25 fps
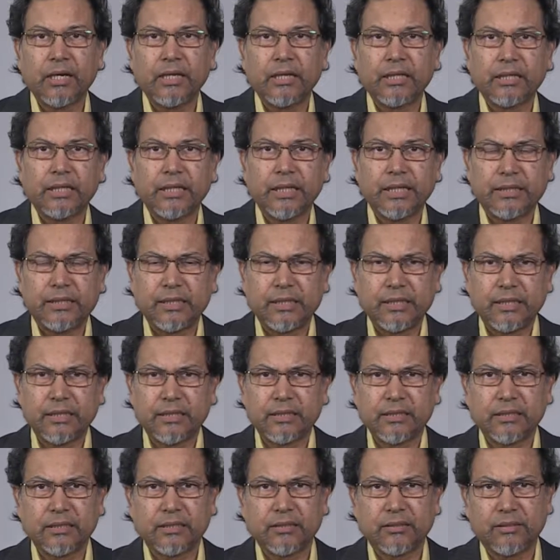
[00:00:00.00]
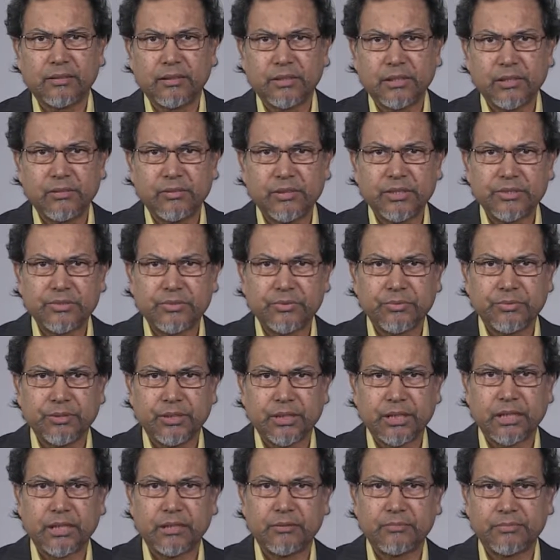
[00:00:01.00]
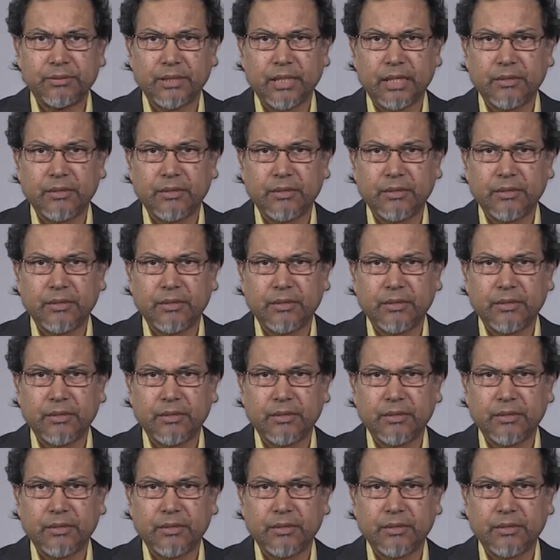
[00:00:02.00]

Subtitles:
getting continuous wave